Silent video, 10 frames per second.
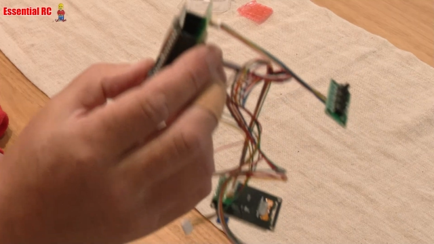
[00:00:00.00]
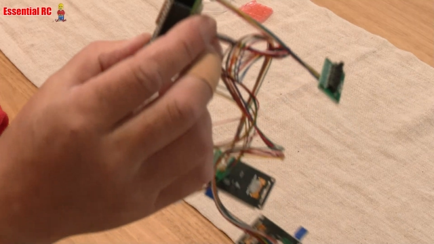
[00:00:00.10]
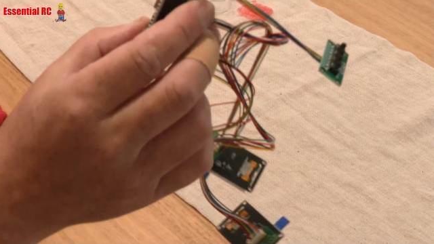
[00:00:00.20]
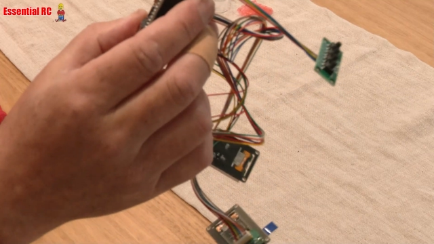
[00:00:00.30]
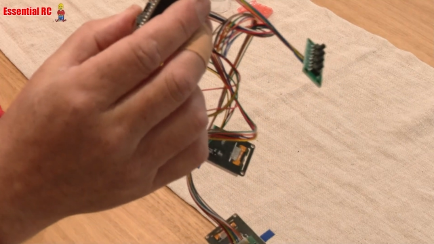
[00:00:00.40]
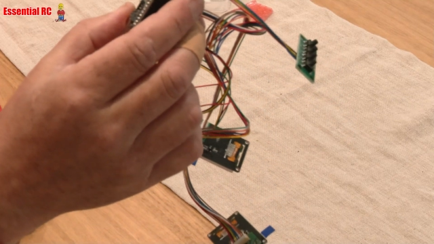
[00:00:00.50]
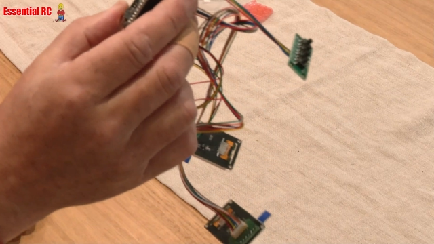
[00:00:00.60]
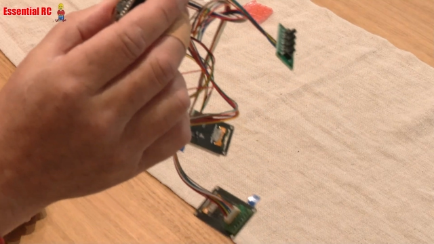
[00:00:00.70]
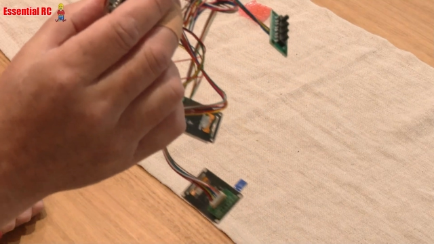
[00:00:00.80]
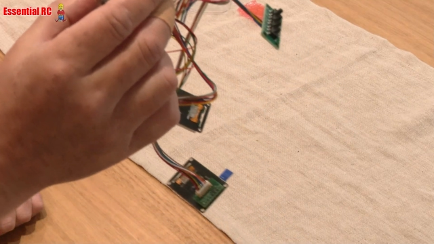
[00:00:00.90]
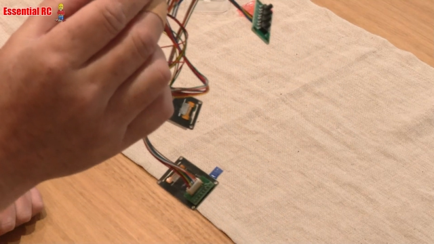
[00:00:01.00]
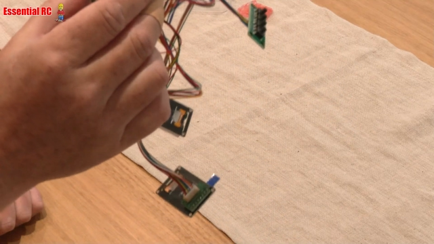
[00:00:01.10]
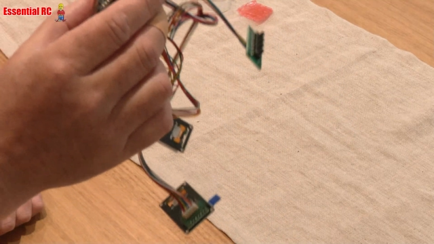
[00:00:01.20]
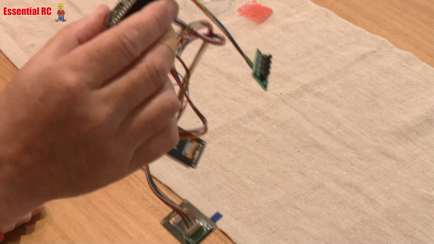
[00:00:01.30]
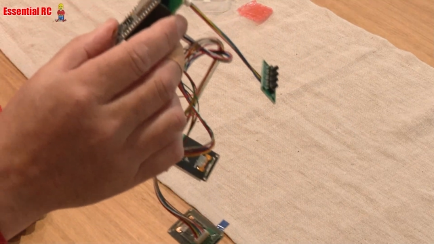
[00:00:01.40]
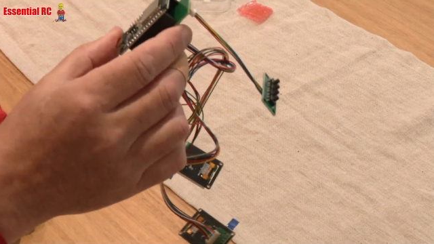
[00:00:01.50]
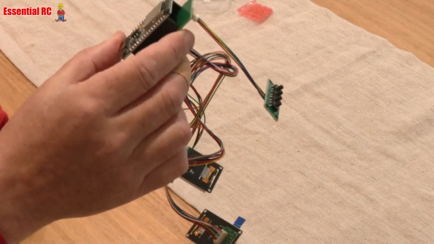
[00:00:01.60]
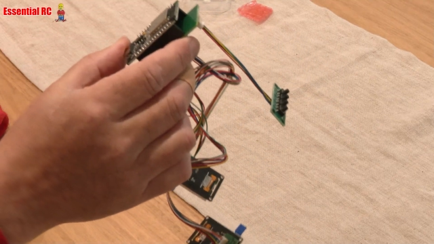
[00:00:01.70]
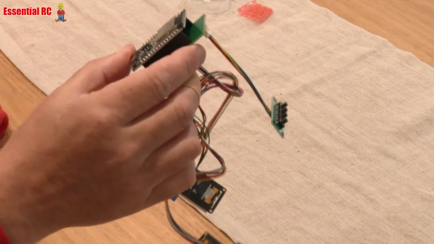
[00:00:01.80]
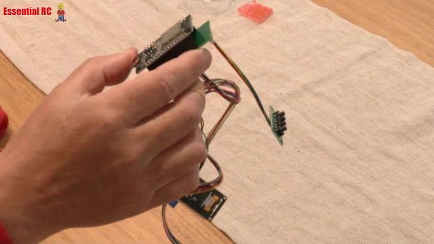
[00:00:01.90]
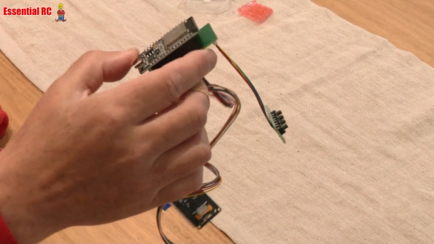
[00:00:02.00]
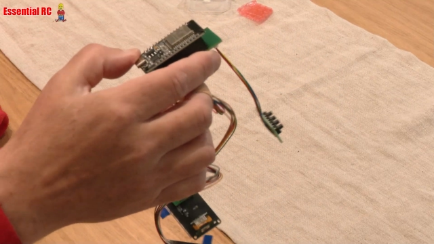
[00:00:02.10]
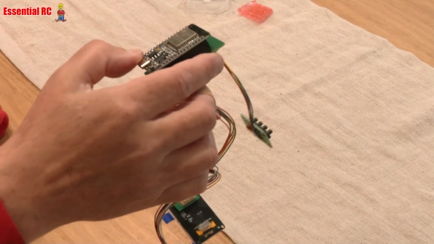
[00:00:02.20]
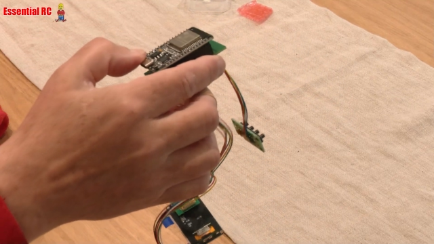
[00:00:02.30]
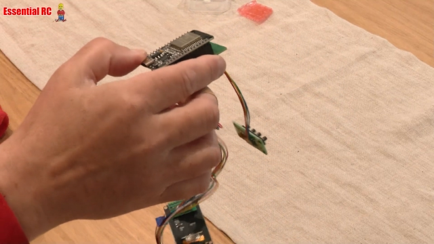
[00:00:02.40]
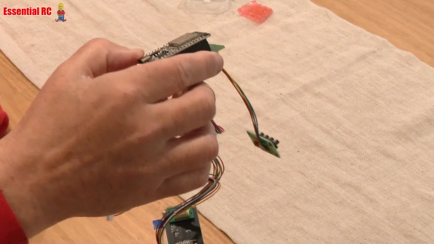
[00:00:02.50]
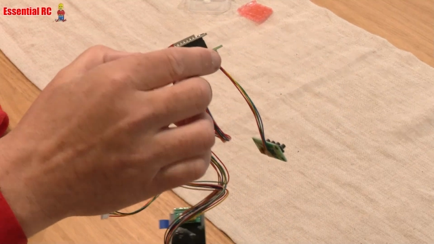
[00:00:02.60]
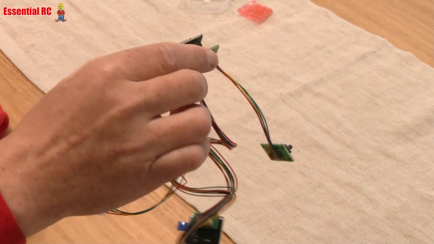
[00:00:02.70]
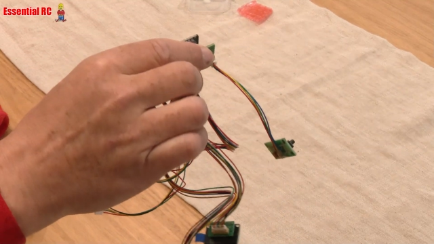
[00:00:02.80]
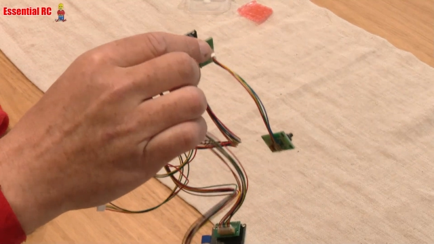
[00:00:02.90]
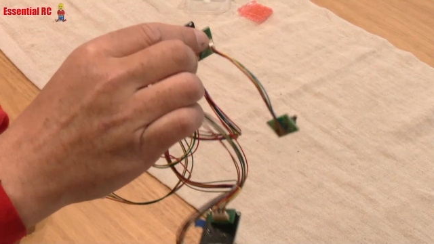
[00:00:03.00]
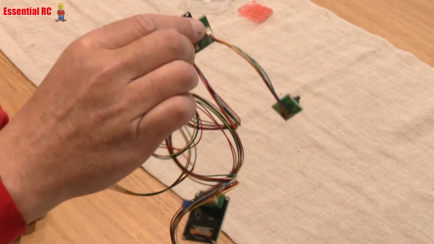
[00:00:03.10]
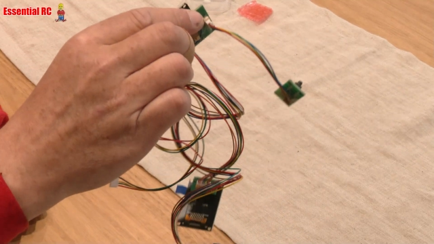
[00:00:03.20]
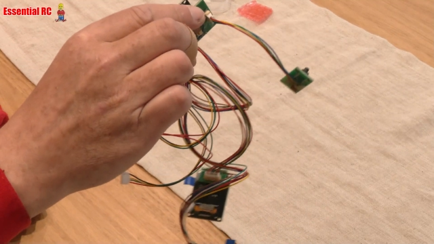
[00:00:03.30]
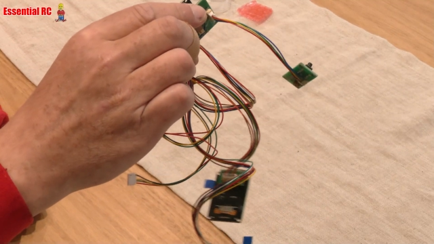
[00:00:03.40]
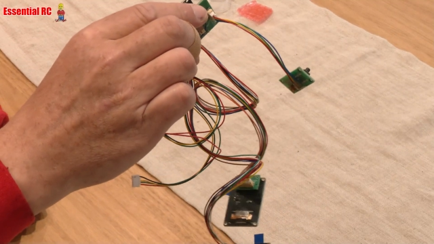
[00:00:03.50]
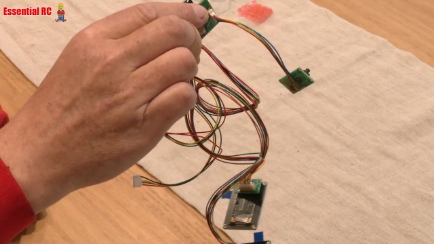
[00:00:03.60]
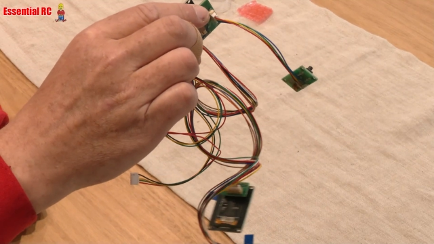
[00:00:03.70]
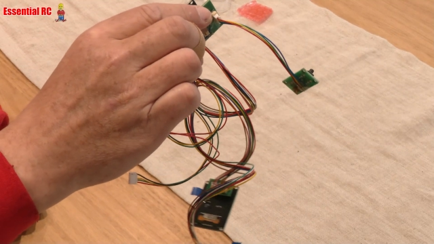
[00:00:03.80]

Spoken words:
(no speaker visible)